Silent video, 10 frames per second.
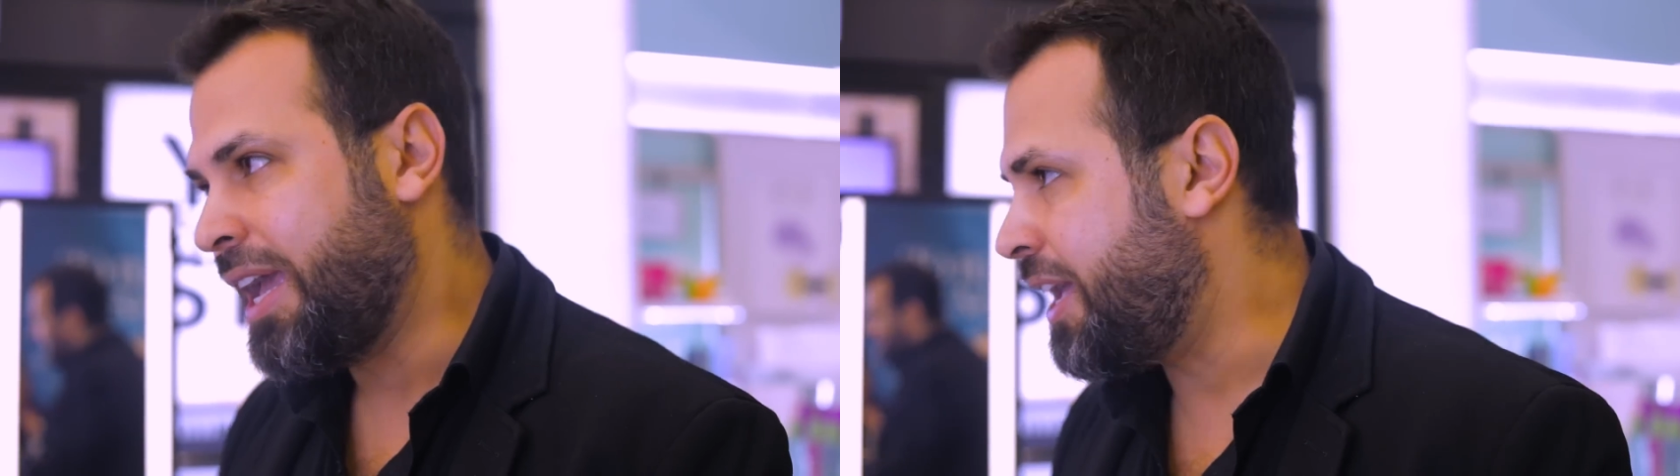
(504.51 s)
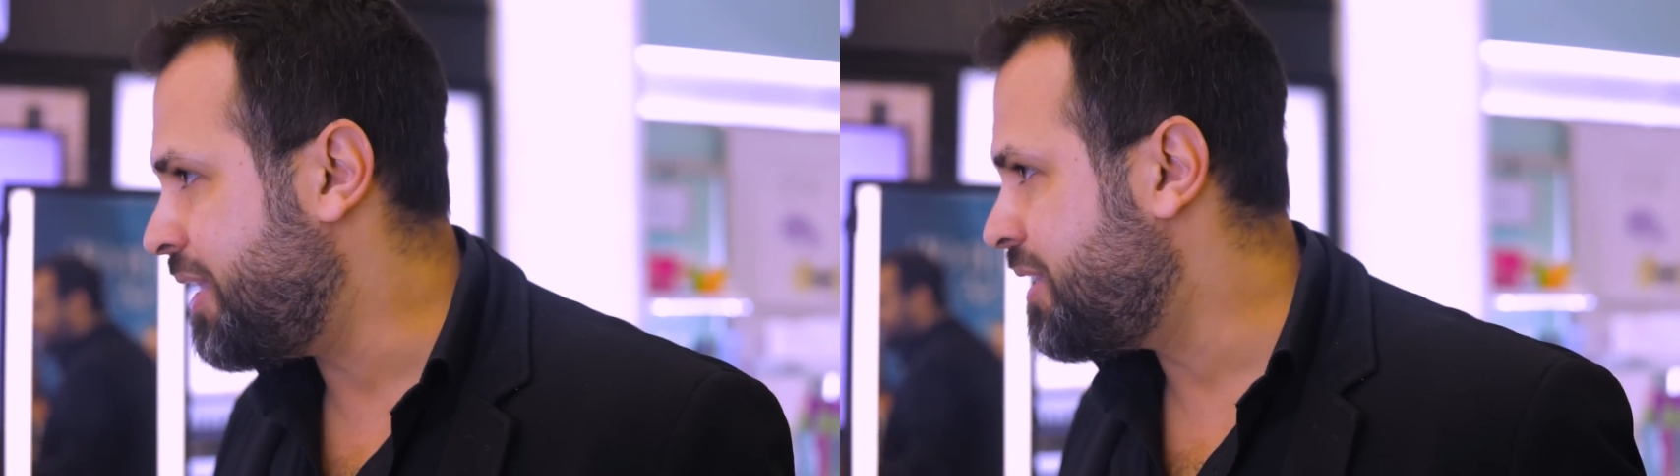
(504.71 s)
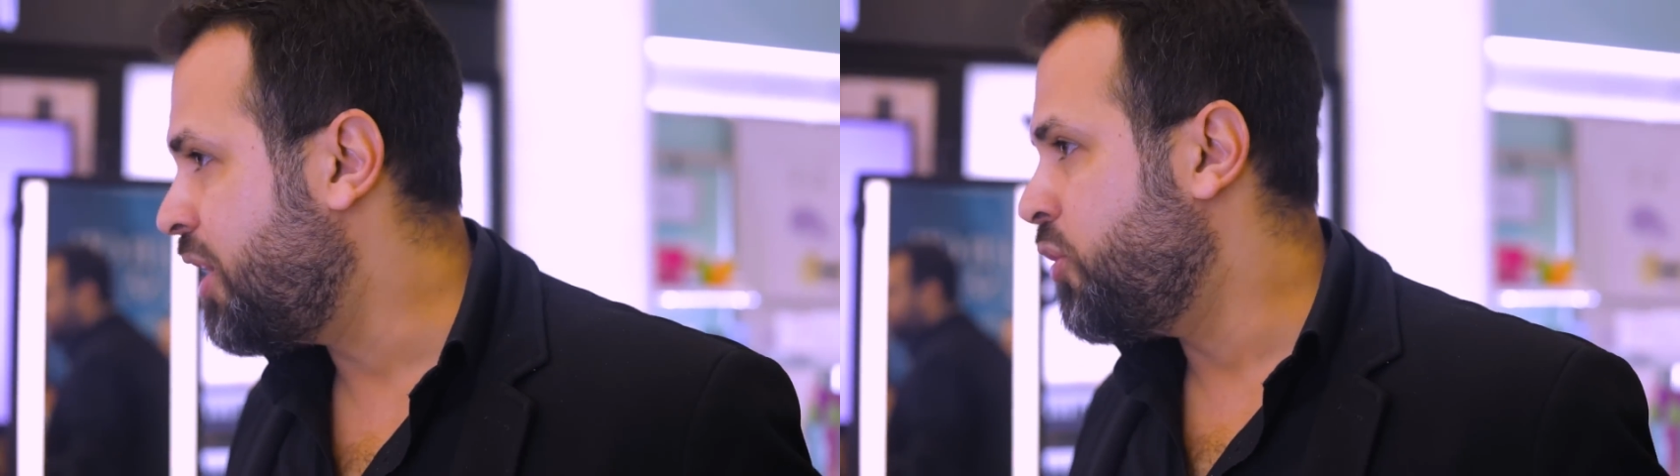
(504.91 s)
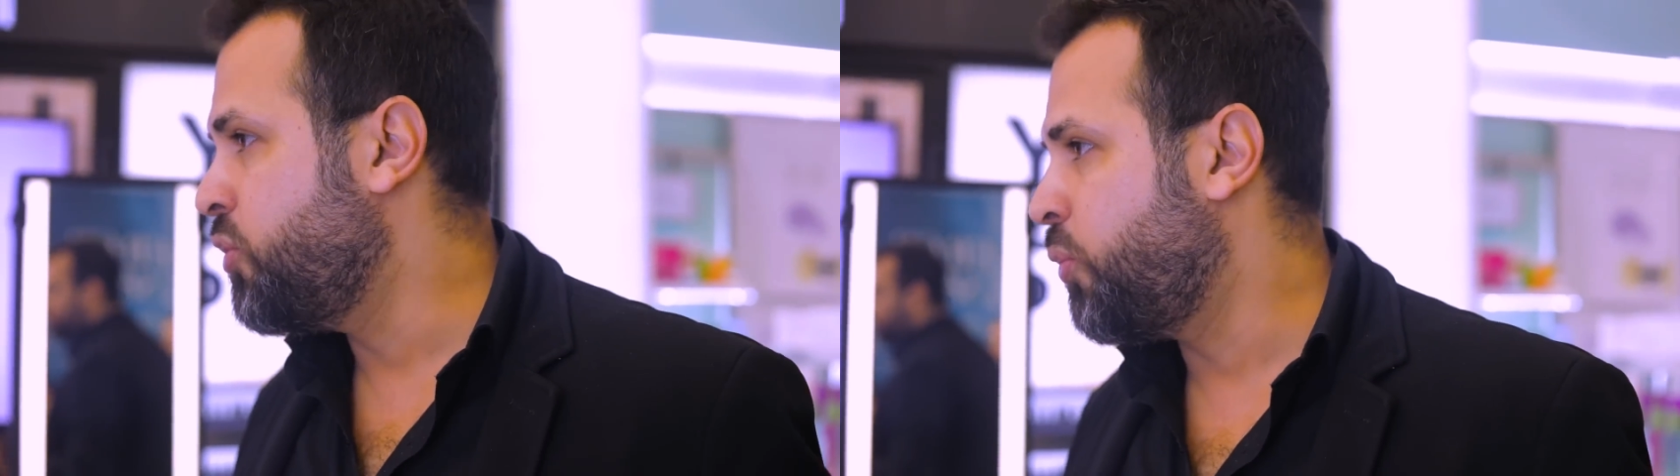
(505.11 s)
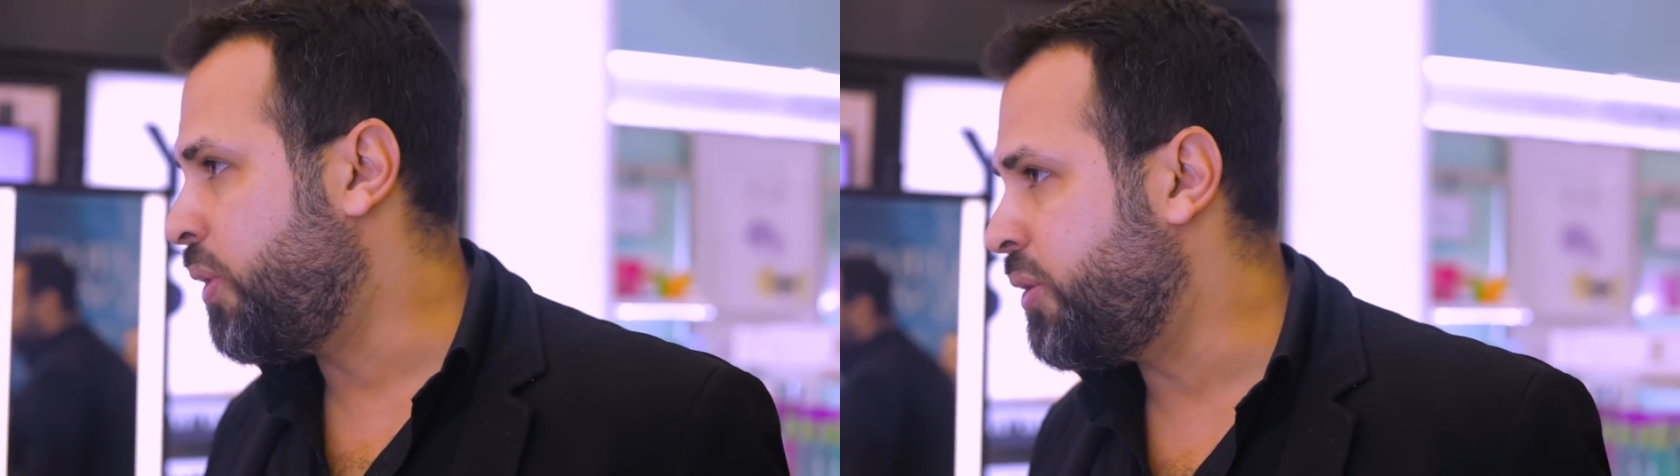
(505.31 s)
and
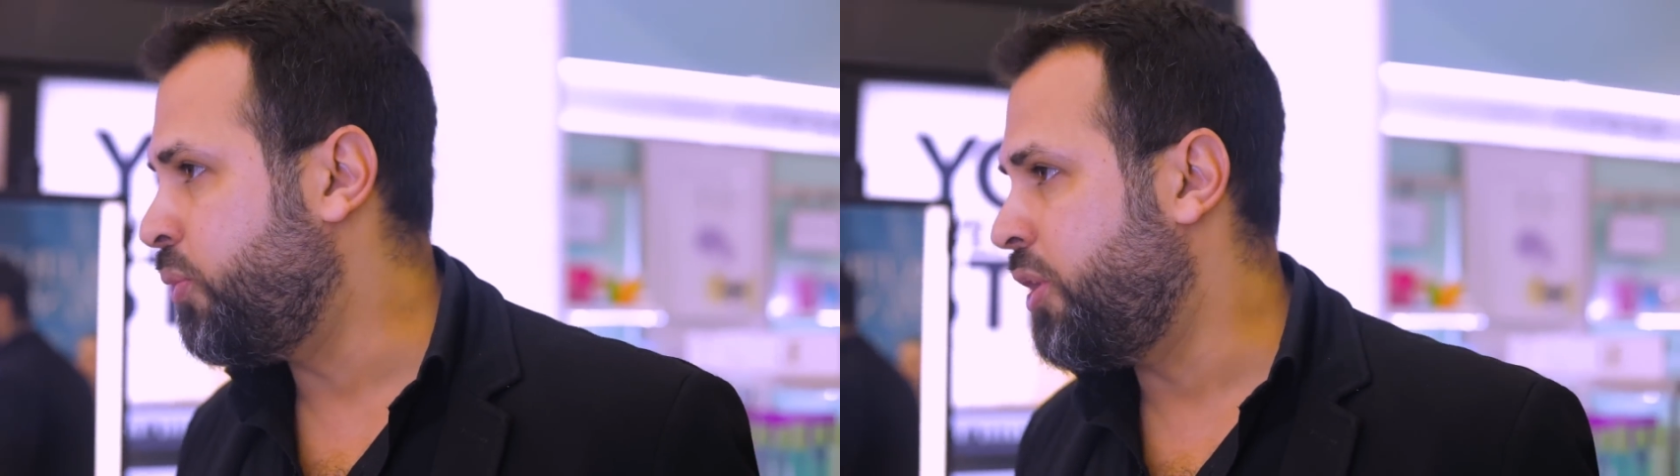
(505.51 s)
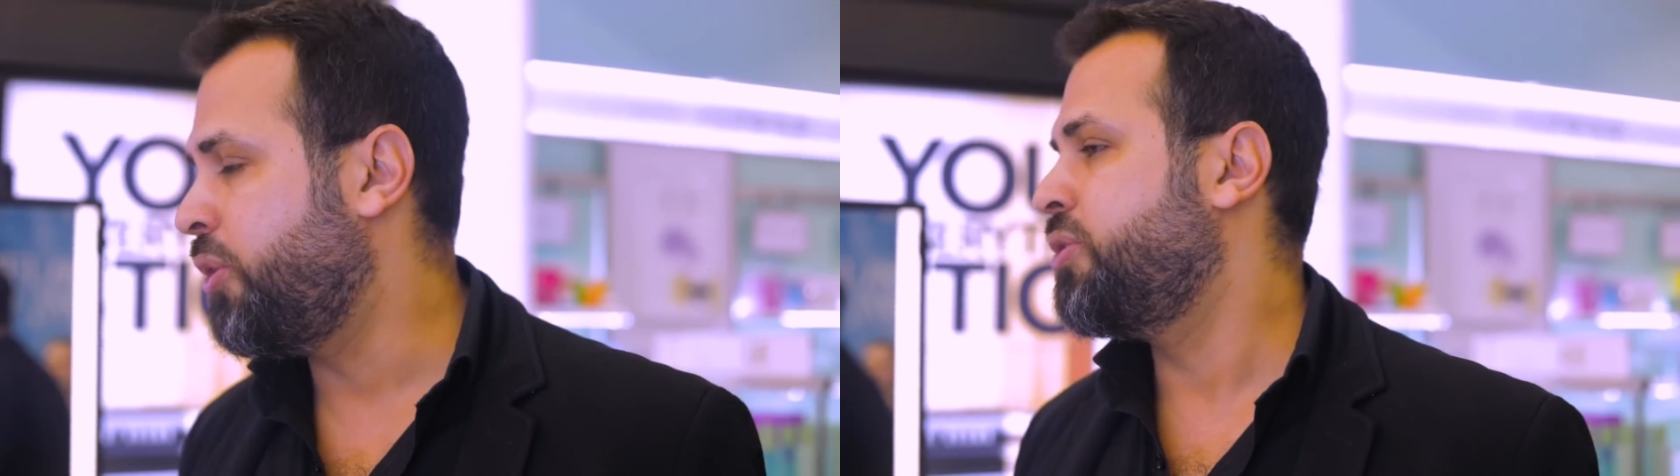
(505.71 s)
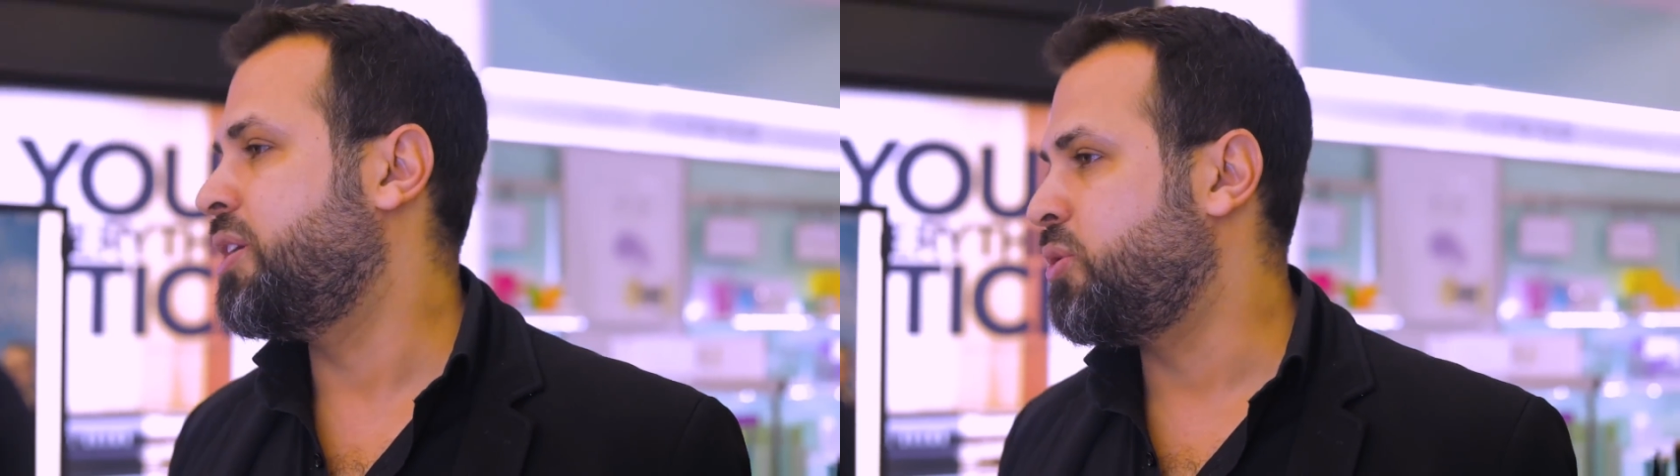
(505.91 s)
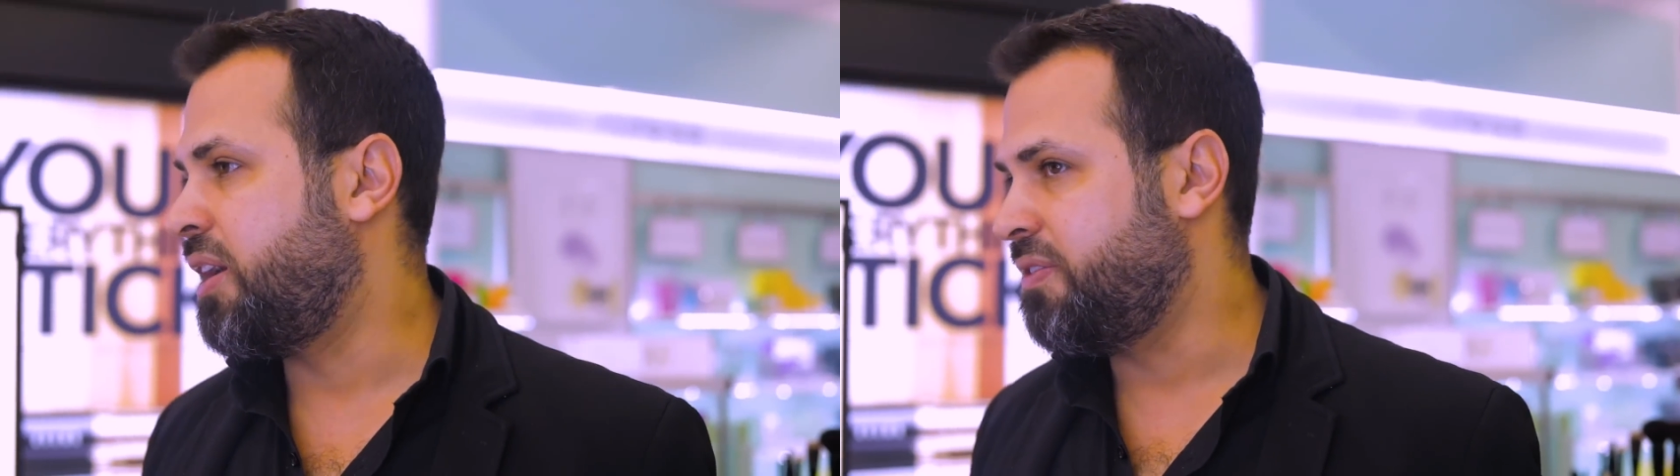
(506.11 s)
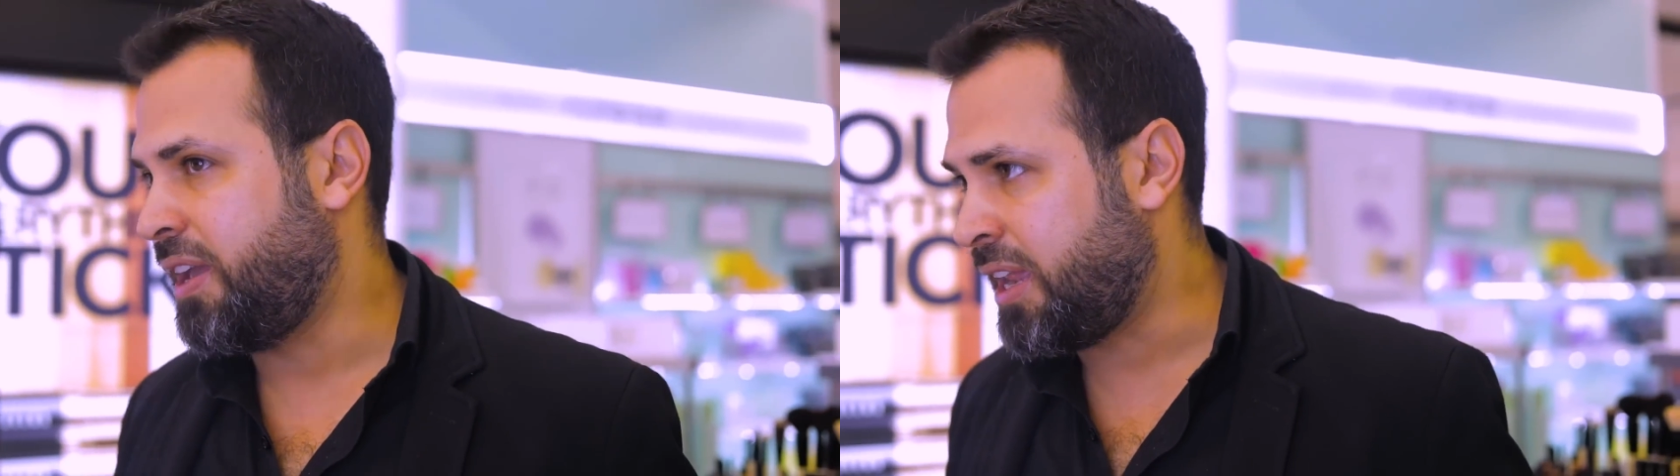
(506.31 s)
no one will know that you have